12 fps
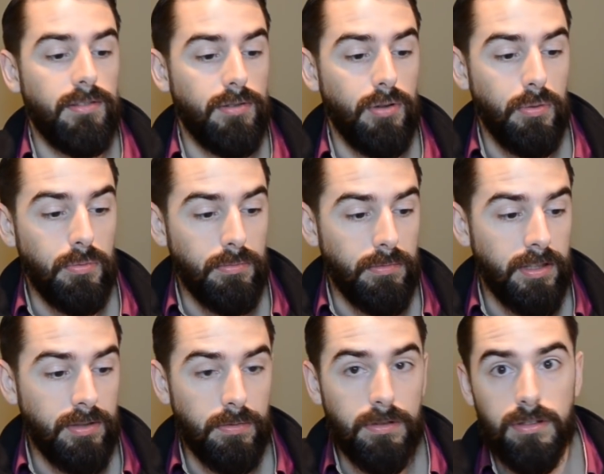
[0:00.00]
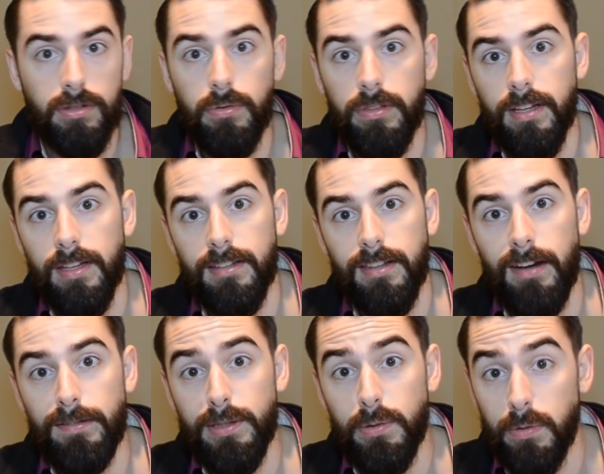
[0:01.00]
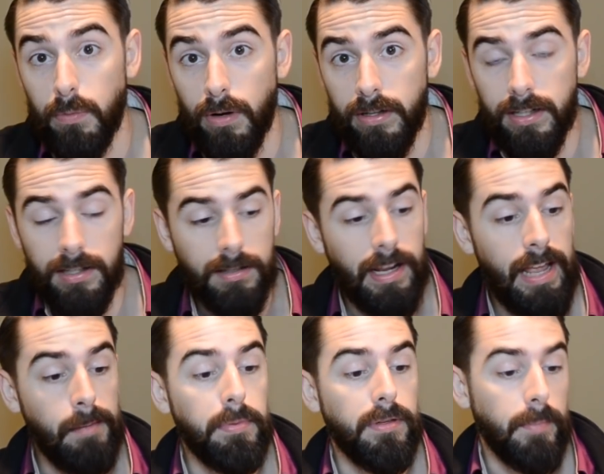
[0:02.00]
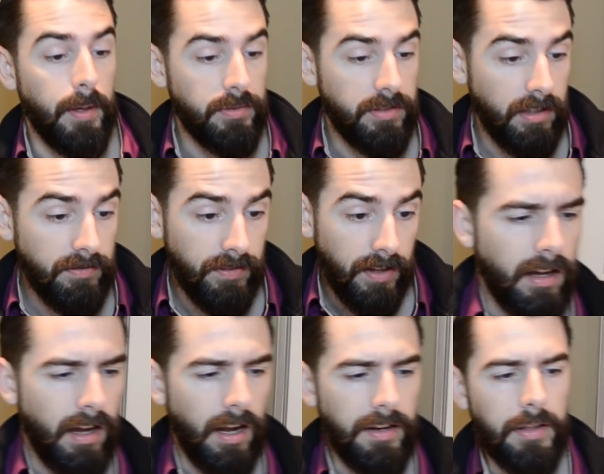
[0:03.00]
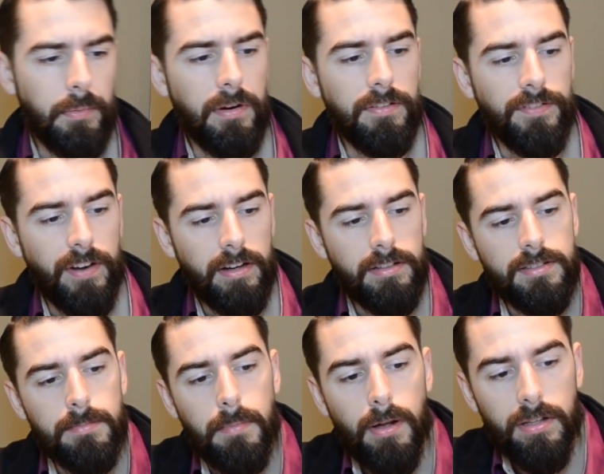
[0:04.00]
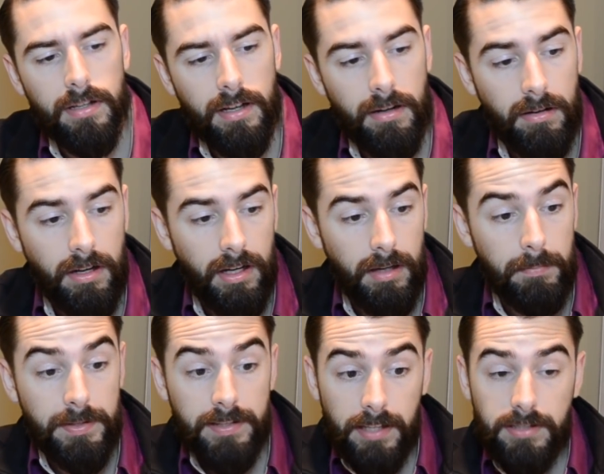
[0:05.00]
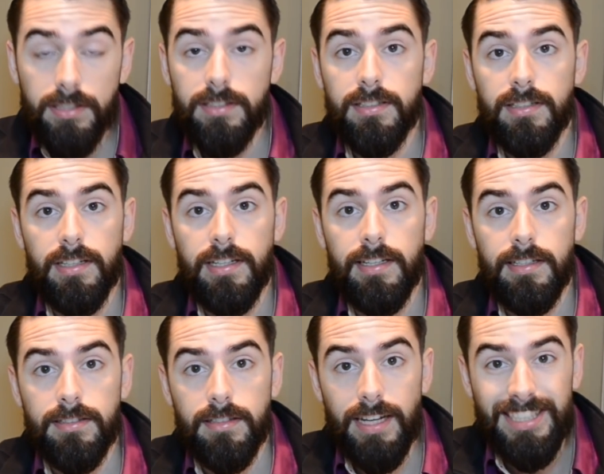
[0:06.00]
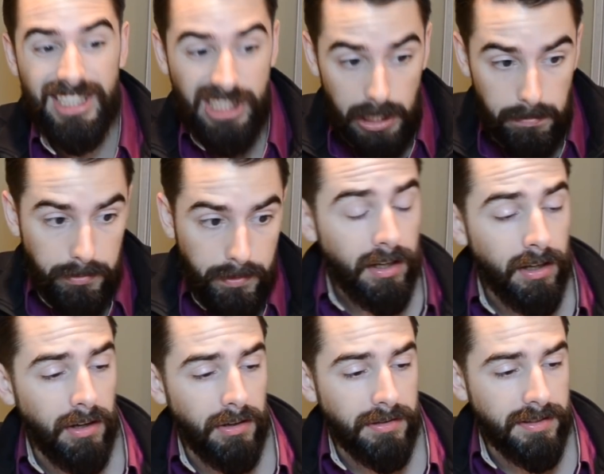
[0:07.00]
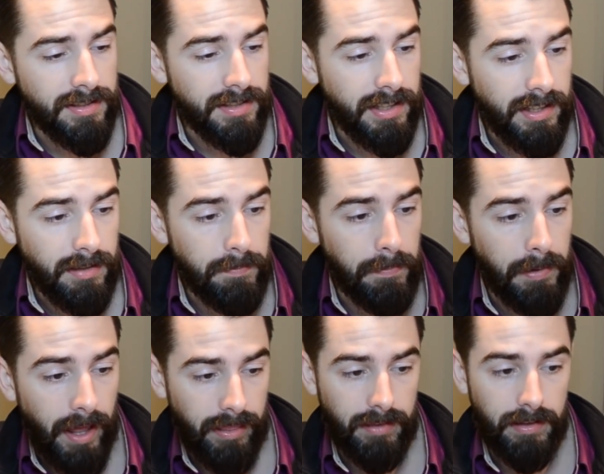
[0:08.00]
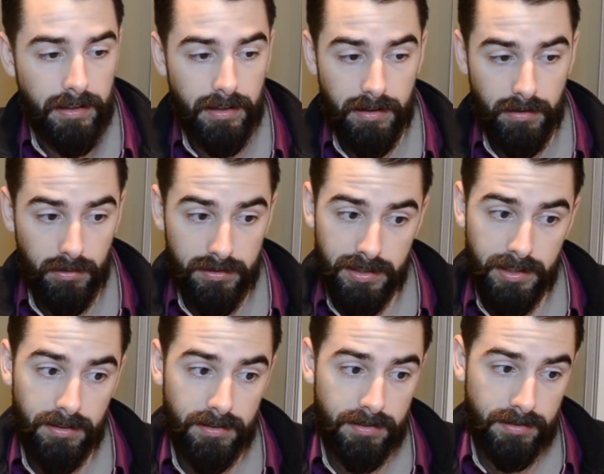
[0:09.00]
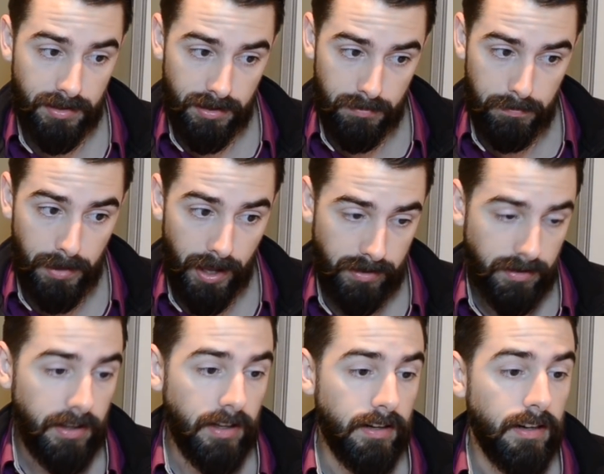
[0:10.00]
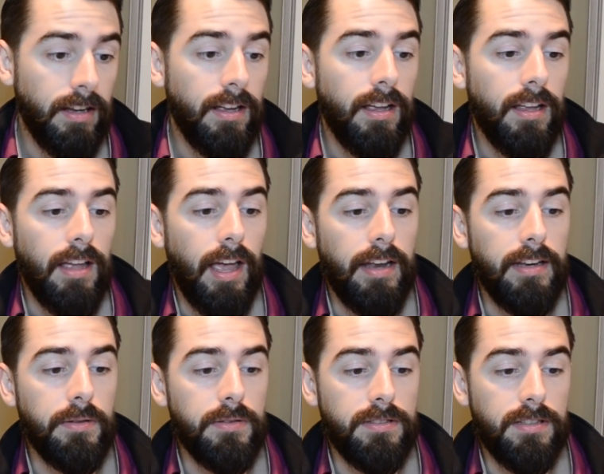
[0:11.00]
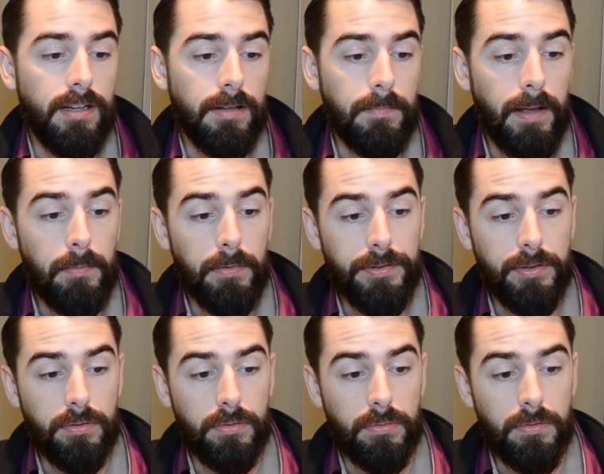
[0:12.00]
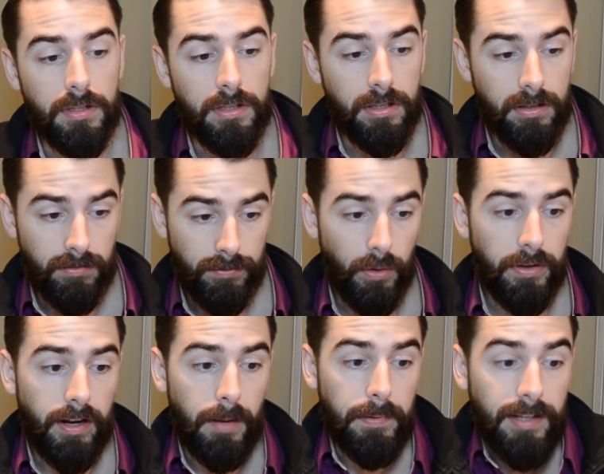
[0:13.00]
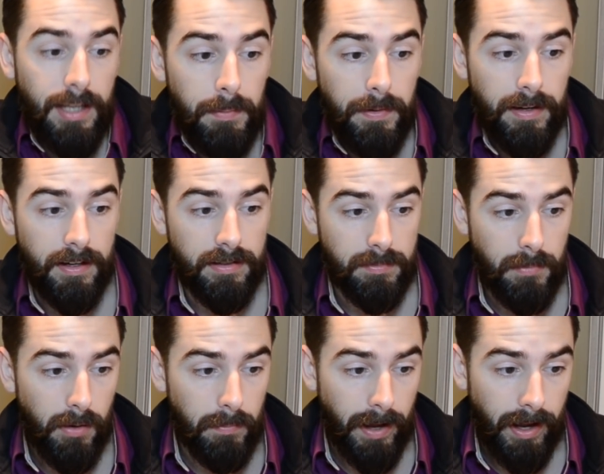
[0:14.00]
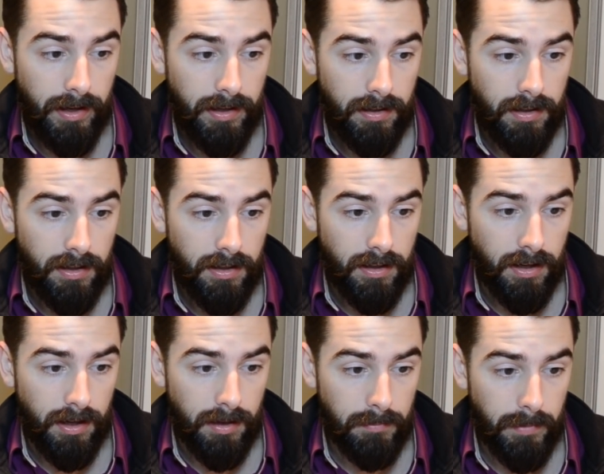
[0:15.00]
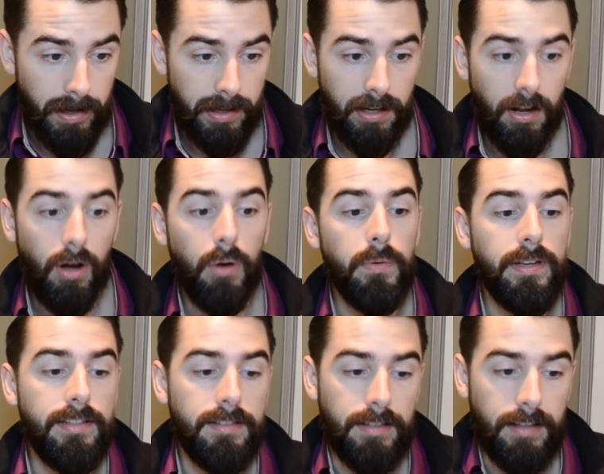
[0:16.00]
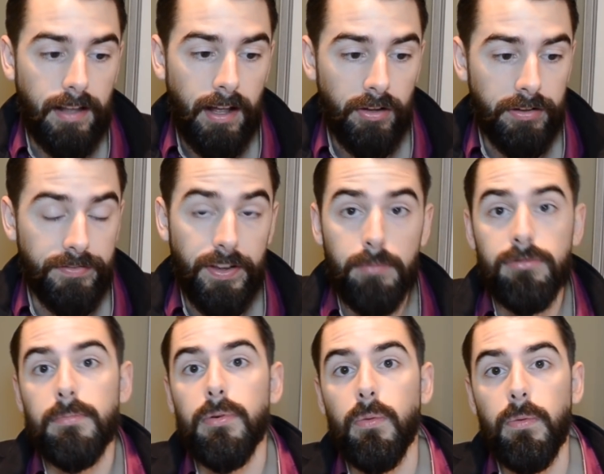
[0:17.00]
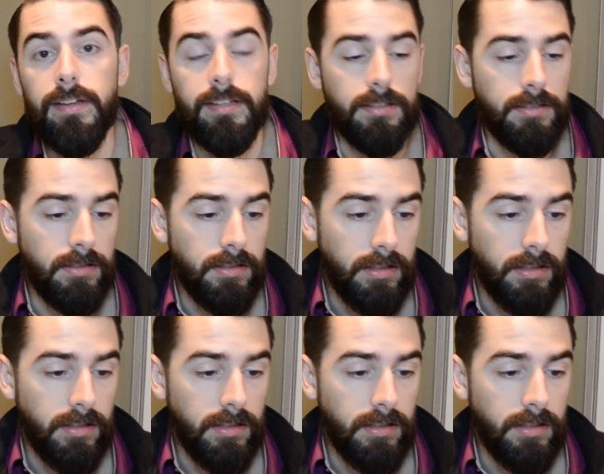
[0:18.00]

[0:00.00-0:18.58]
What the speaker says: So these were two things everyone wanted ample amounts of. Another one of Freyr's symbolic possessions is a ship called Skidbladnir, or Skidbladnir. And he was able to fold it up and keep it in a small bag, and it always held a favorable wind.